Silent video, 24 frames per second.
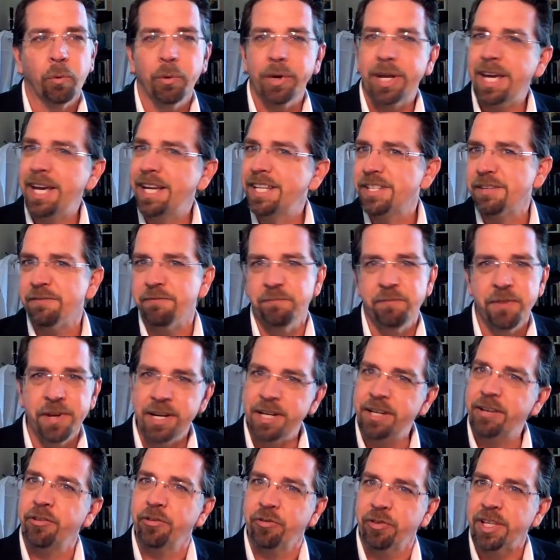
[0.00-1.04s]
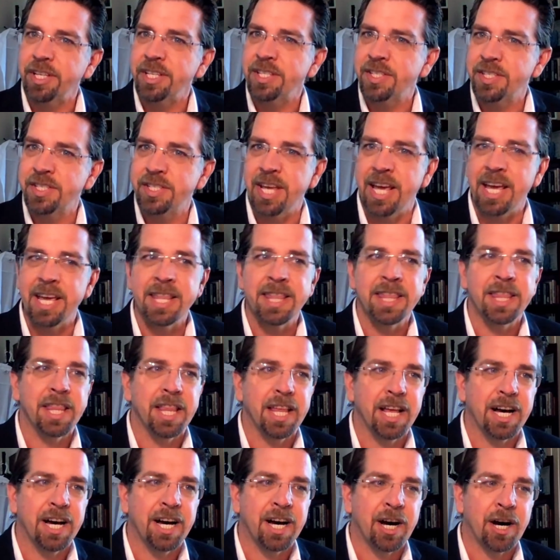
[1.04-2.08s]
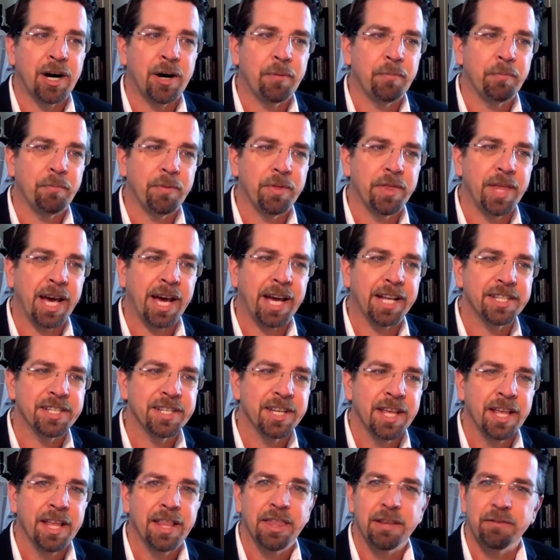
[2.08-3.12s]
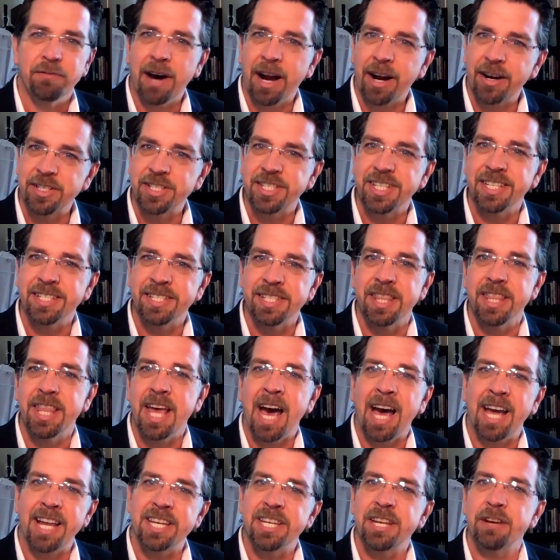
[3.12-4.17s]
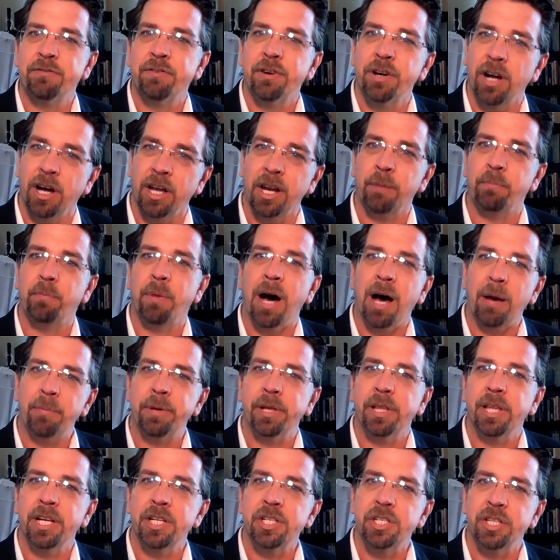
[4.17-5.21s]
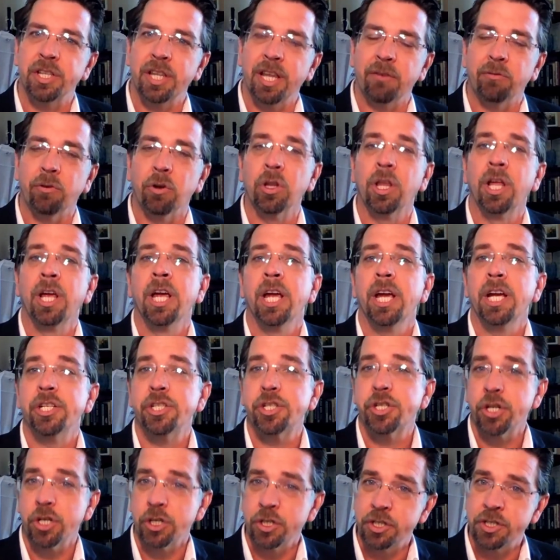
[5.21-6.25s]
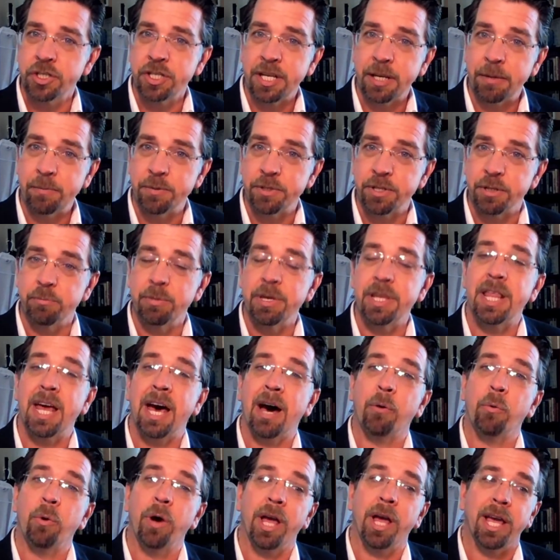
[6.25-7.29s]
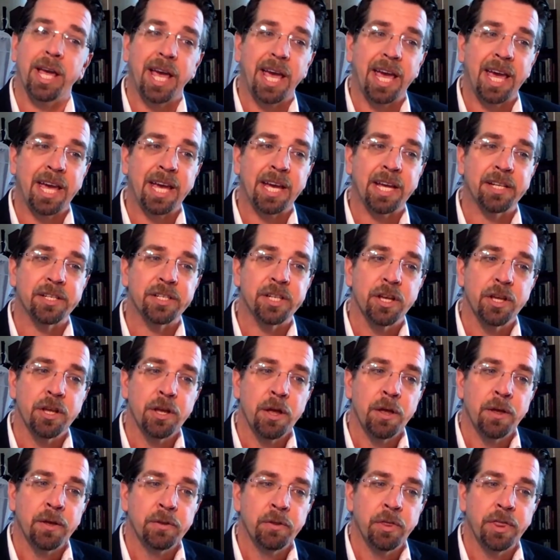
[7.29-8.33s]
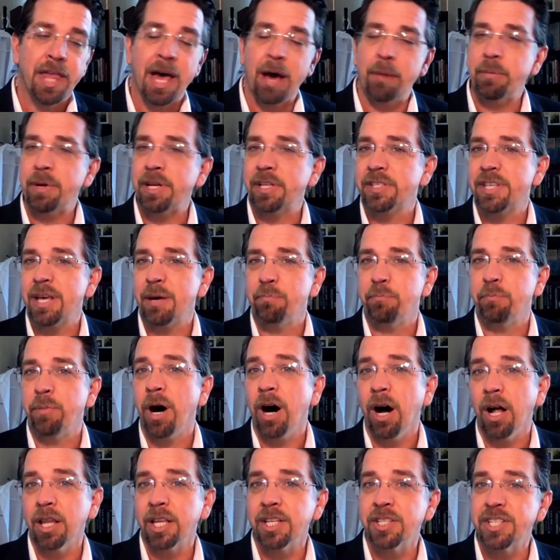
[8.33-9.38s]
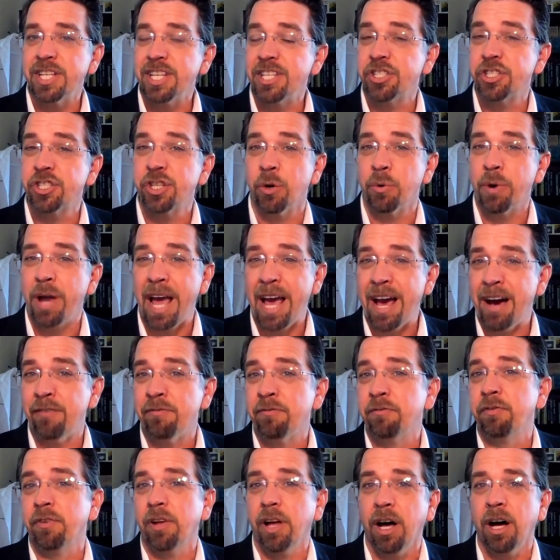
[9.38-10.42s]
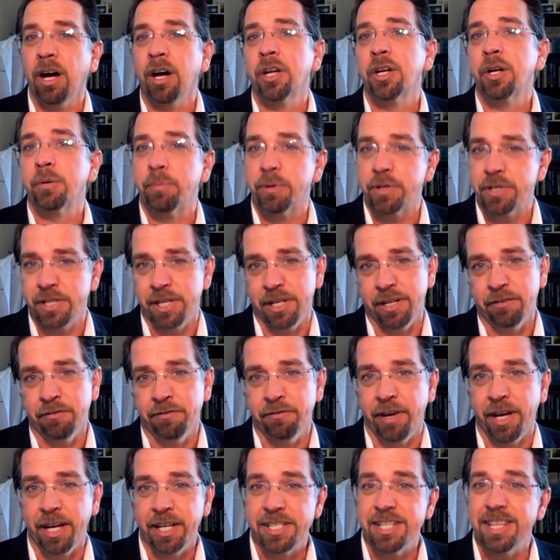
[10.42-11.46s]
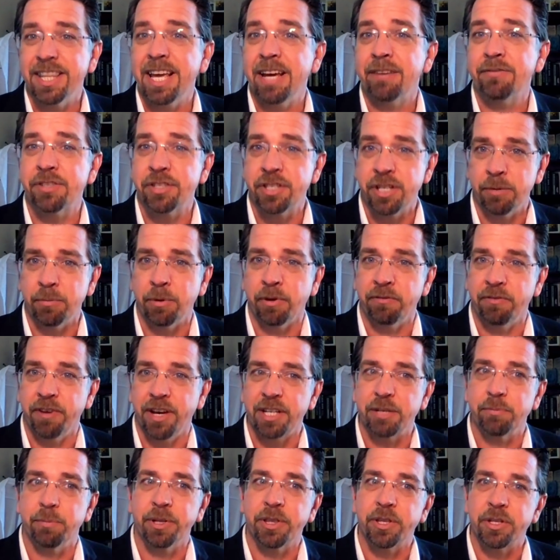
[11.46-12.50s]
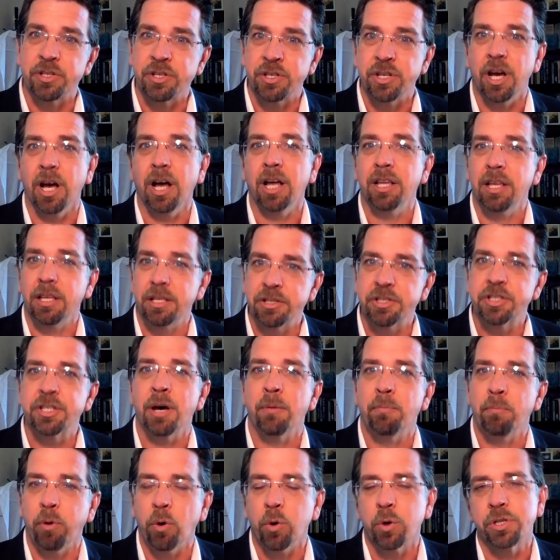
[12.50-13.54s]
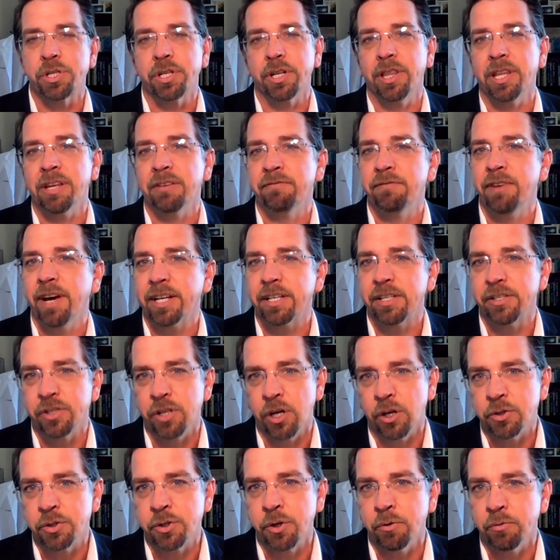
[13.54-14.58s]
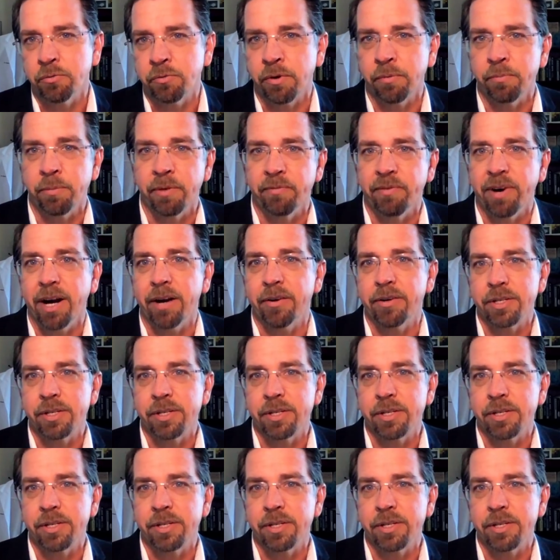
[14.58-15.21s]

where we can't definitively say that the virus is that different on a population level, it sure seems to be that way. And that means that policies don't have 100% effect. They have some effect, but there's some portion of the effect is also from the